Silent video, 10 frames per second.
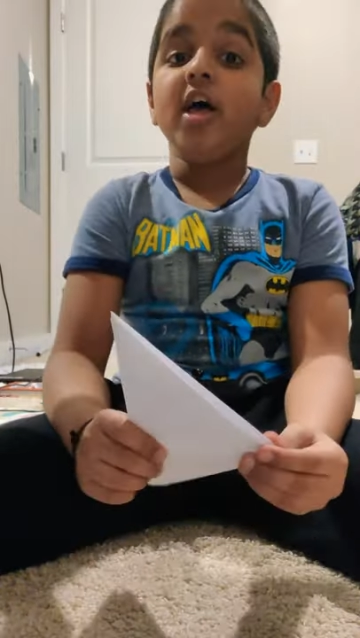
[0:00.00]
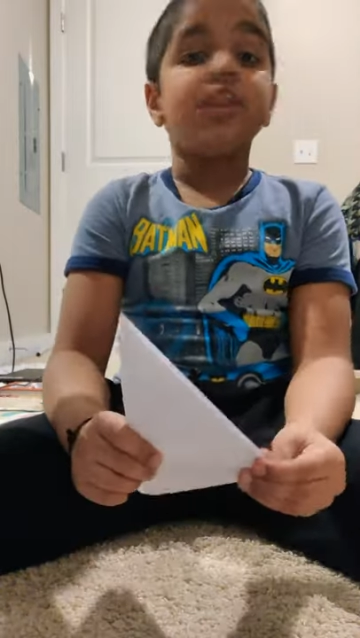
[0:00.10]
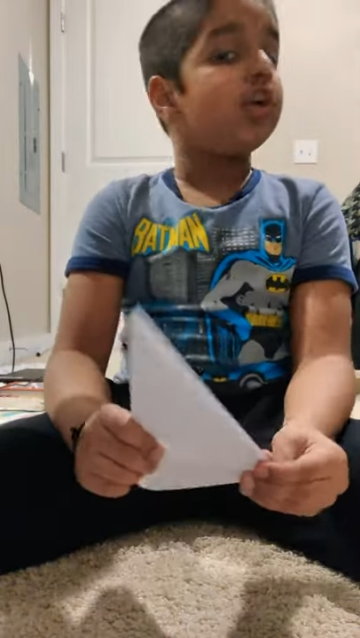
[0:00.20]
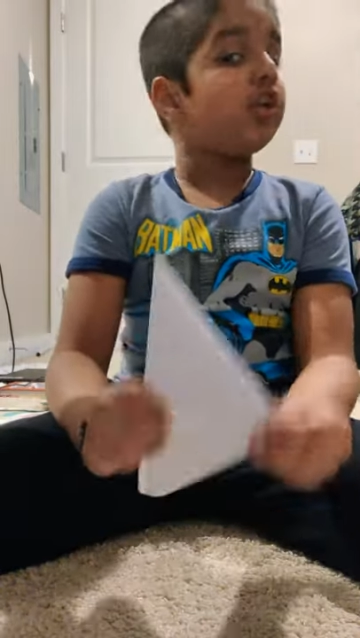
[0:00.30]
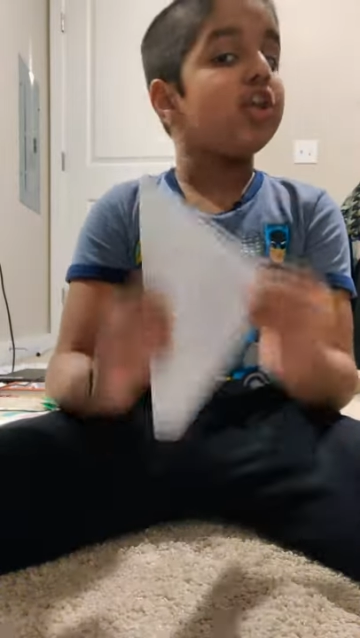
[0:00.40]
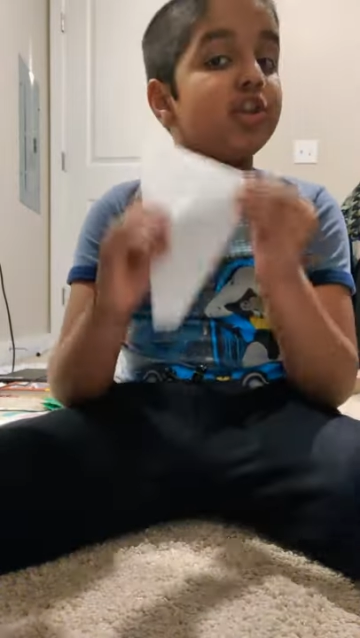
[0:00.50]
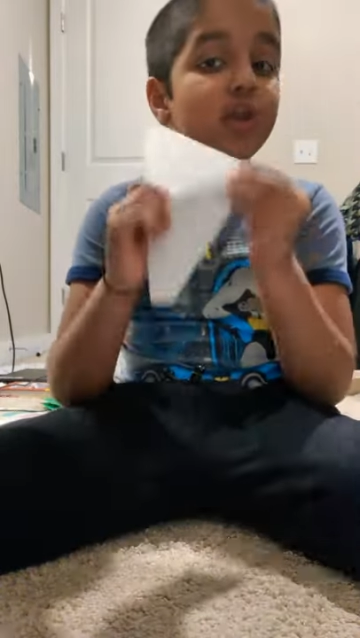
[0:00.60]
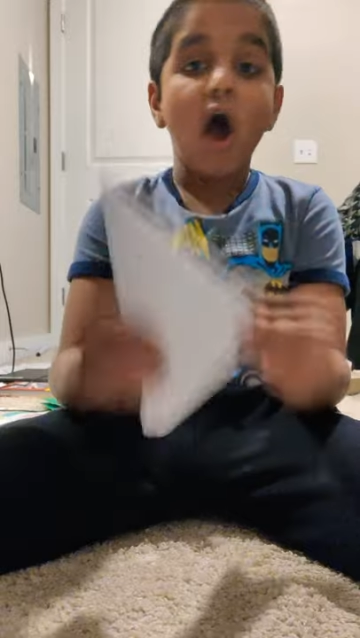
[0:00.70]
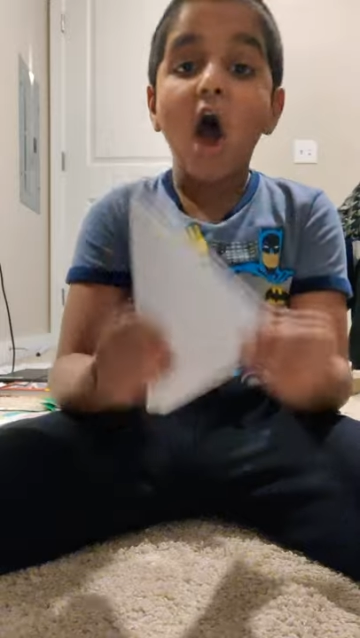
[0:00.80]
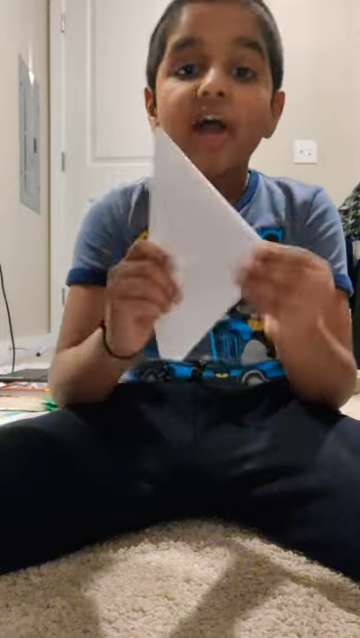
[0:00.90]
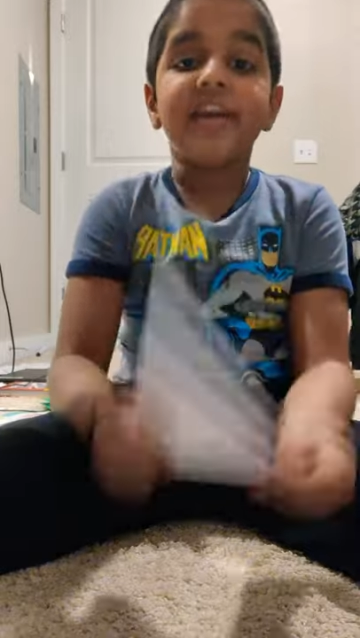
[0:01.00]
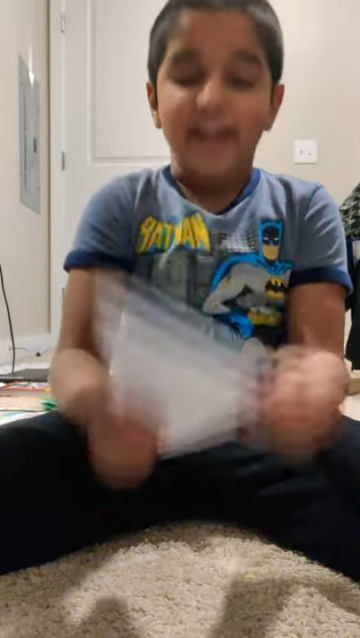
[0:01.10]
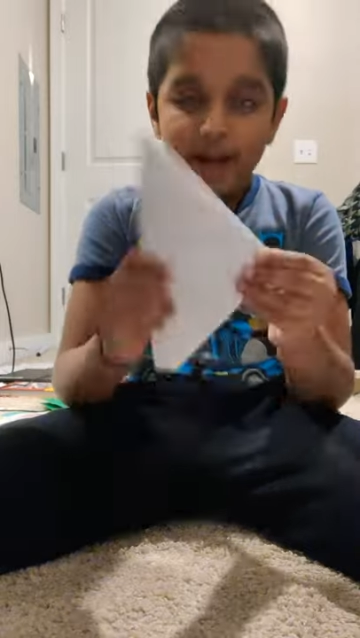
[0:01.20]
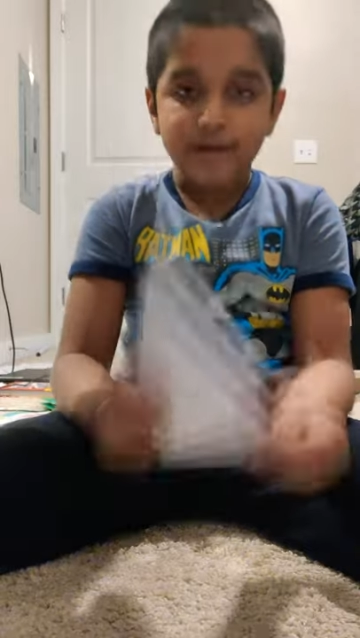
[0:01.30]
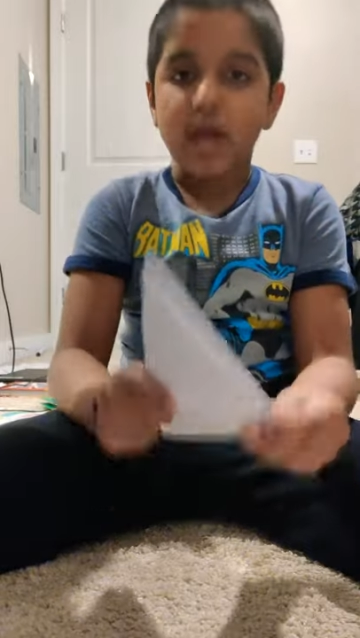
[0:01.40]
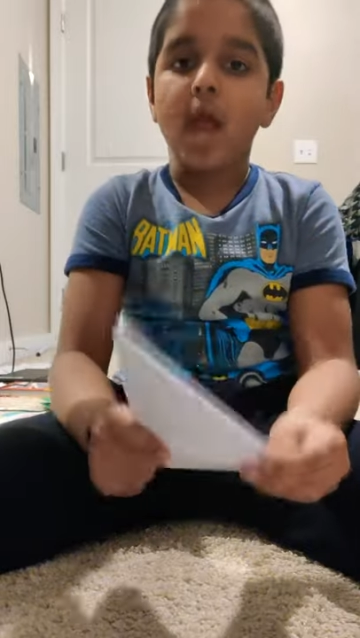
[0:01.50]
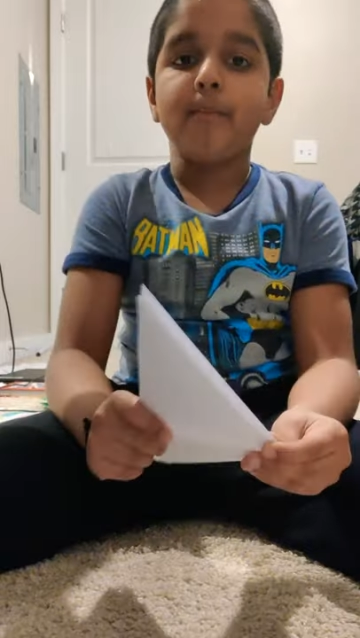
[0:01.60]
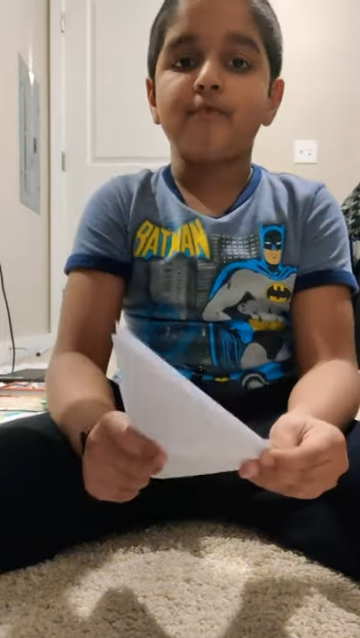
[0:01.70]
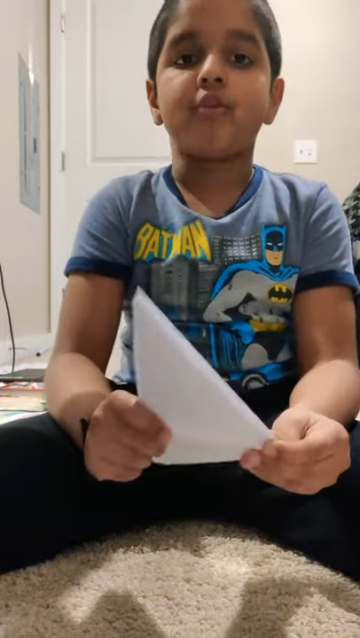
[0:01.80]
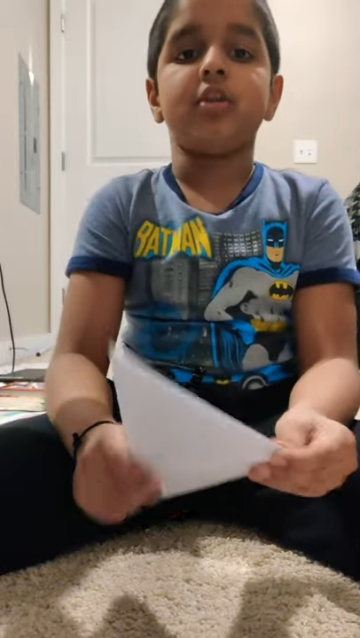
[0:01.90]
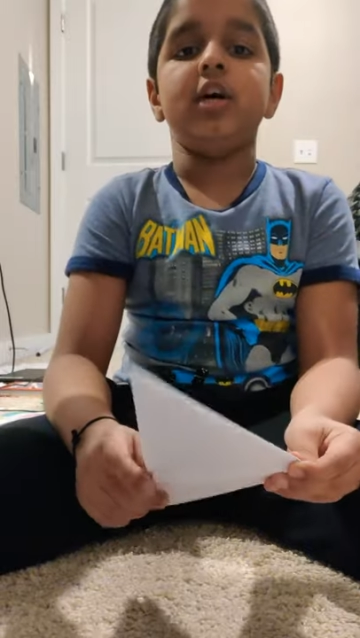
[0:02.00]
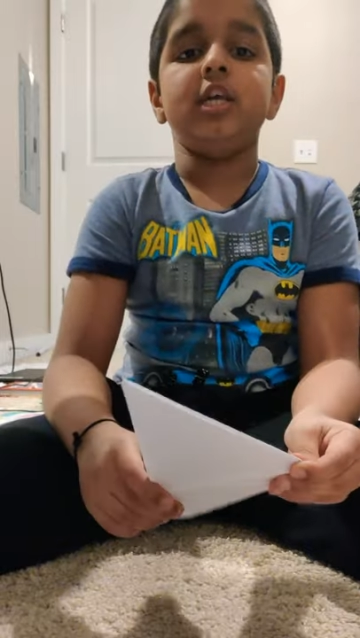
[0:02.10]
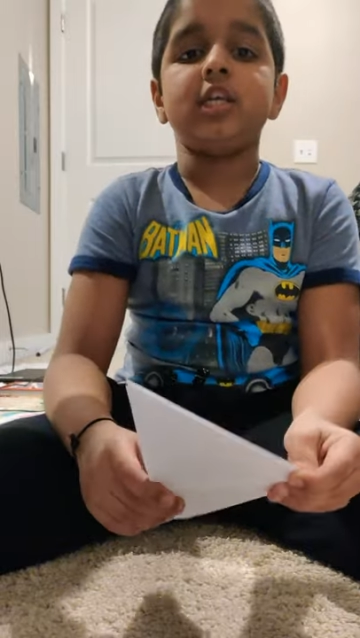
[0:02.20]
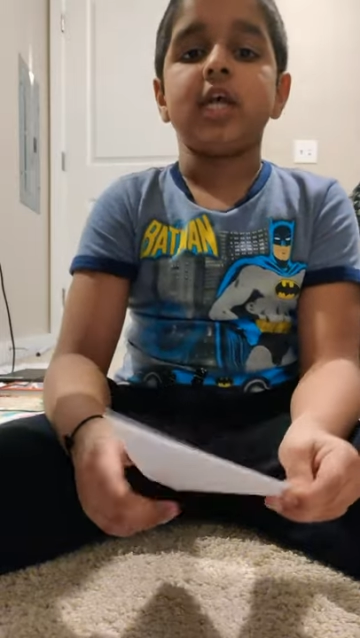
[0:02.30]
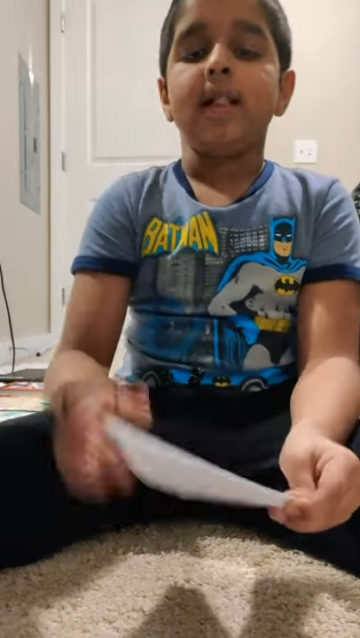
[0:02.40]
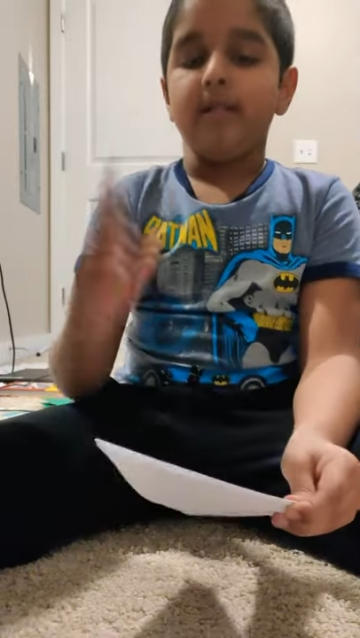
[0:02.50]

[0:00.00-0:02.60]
You do not need tape for this.